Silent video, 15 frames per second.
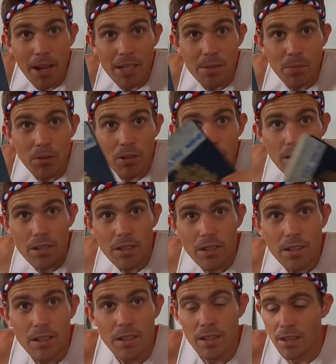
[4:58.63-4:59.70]
passport.
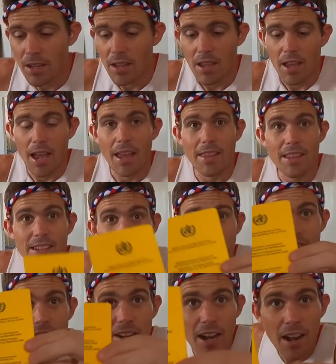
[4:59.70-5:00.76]
This
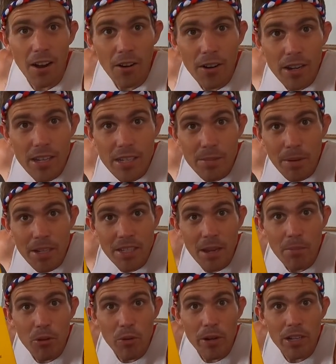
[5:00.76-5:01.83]
here now is my
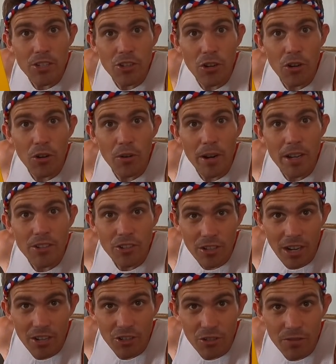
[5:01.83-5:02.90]
WHO
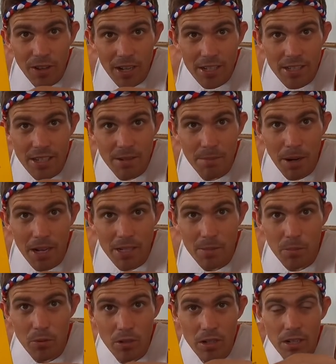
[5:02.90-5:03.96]
international vaccine
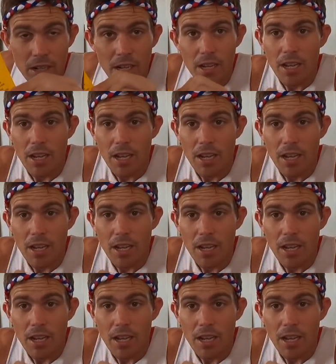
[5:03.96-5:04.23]
passport.